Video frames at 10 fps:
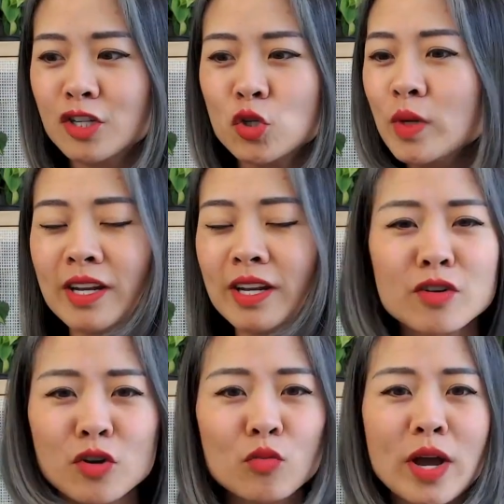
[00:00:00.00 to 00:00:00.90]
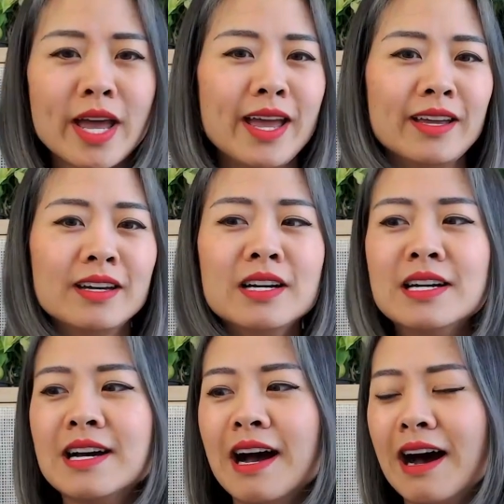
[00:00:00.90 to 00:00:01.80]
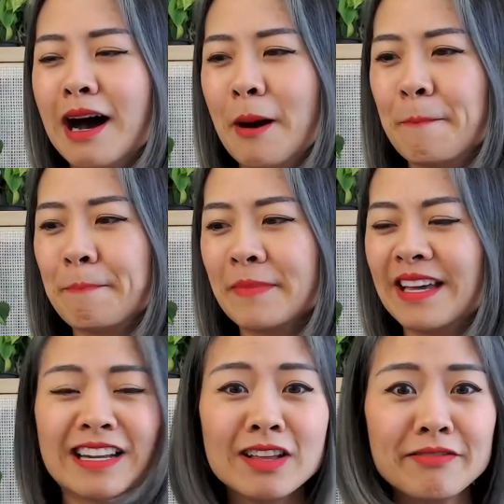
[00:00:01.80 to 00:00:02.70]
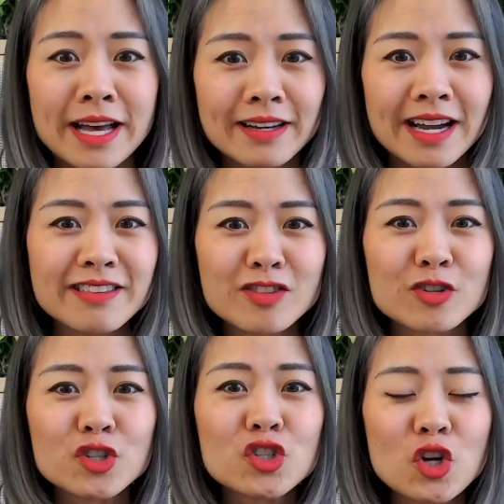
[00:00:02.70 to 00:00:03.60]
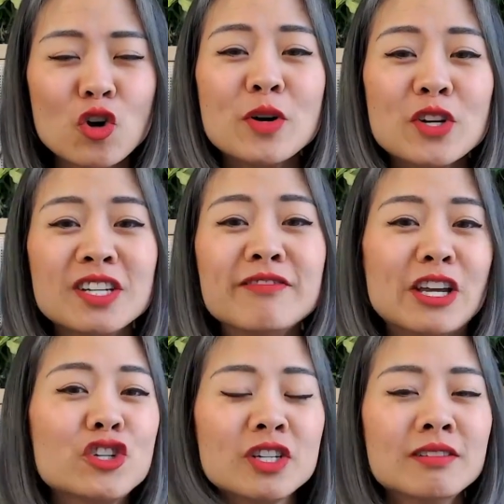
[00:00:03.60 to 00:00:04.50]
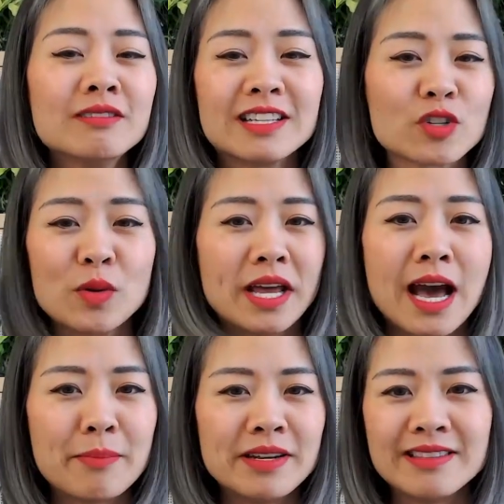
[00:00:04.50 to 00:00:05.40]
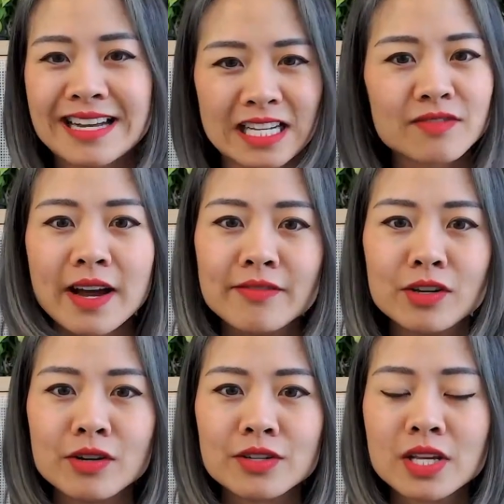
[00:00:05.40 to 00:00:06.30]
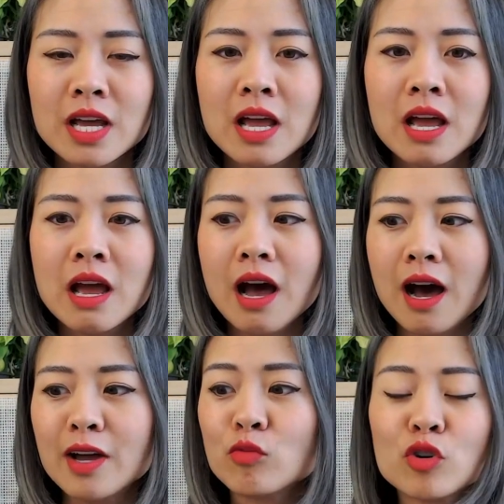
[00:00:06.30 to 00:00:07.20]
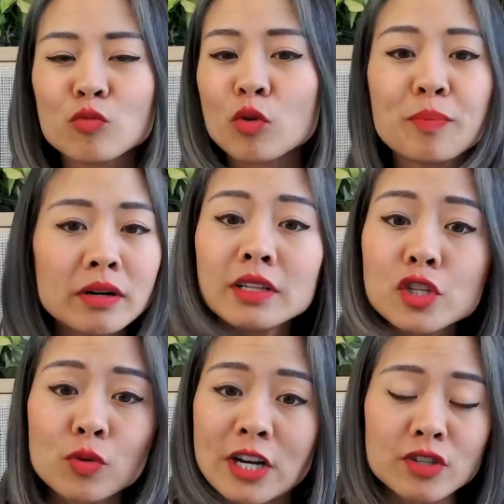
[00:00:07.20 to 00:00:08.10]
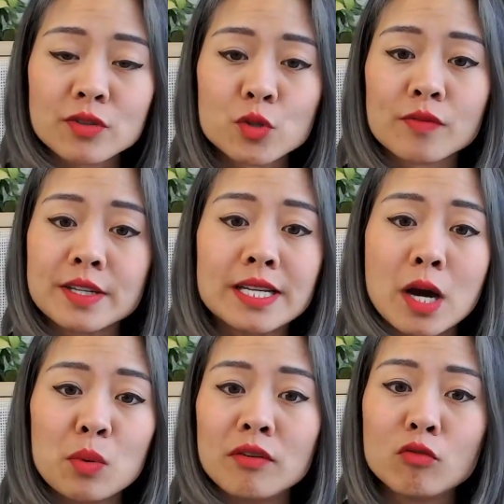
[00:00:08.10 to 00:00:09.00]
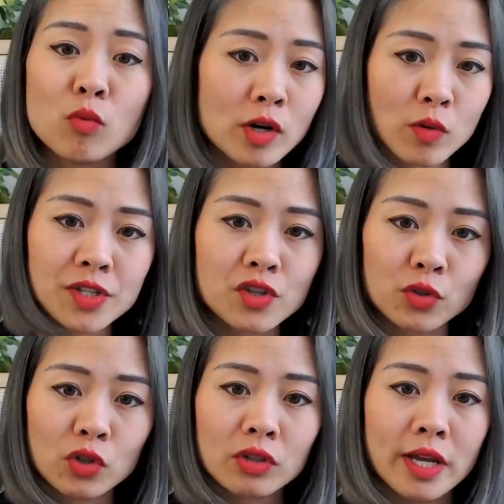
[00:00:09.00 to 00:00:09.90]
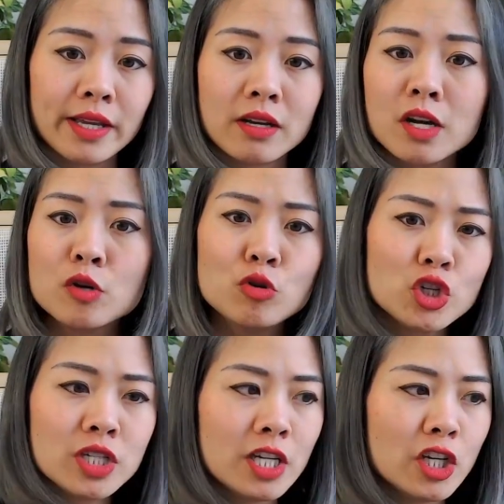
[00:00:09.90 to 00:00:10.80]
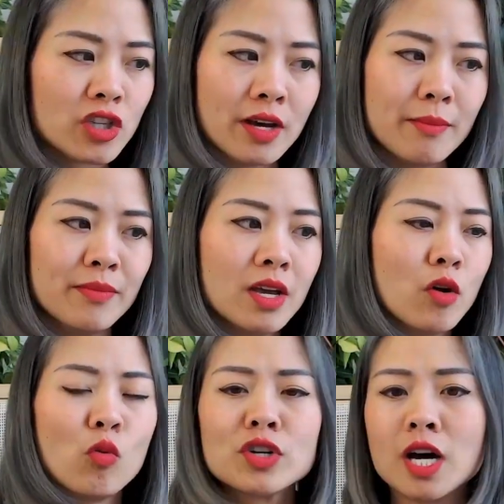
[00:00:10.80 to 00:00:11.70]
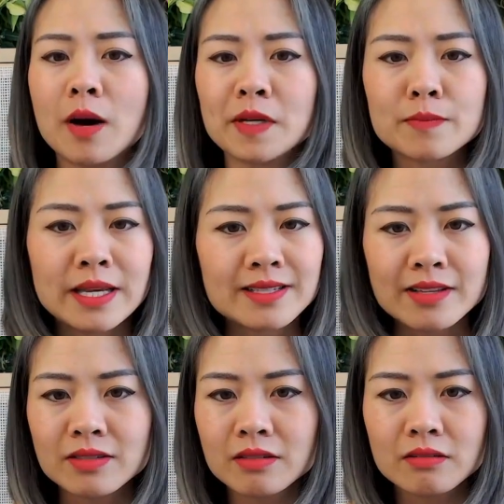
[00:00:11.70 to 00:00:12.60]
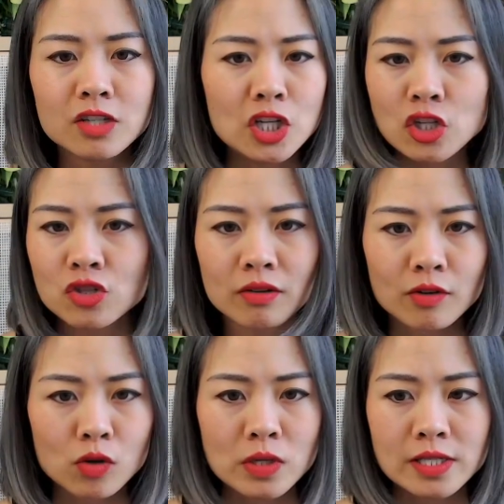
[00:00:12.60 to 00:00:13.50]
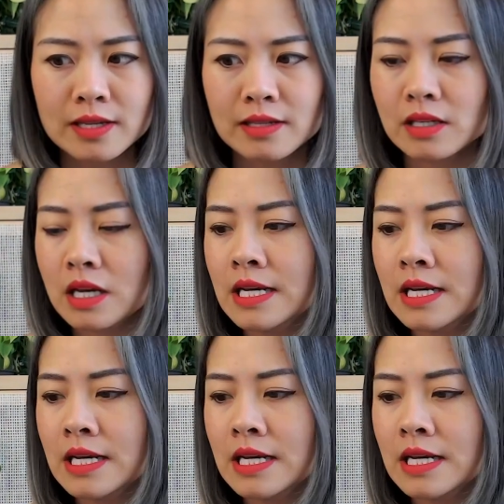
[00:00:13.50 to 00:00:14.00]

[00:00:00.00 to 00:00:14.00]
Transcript: doing it in their own way. And I love that. I think there's so much innovation that's going to happen in the next 5 years. And we're barely scratching the surface now of what courses could look like, who should teach them, what topics make sense to teach for courses.